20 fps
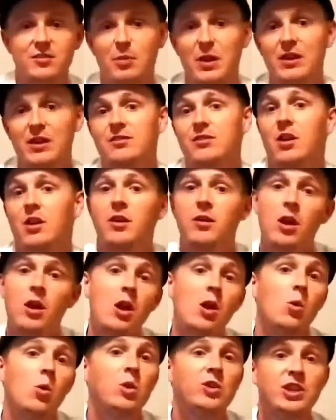based on
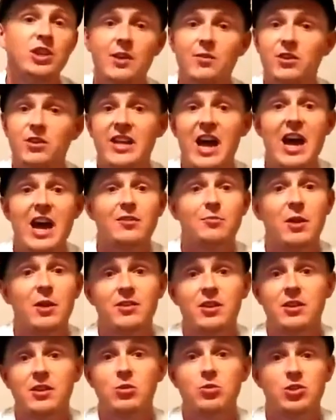whichever tax
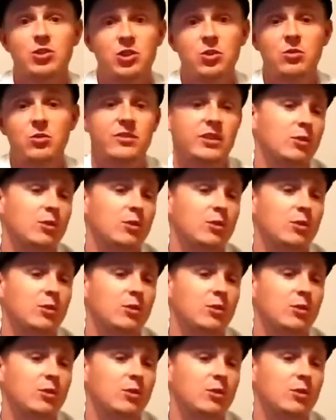method you choose,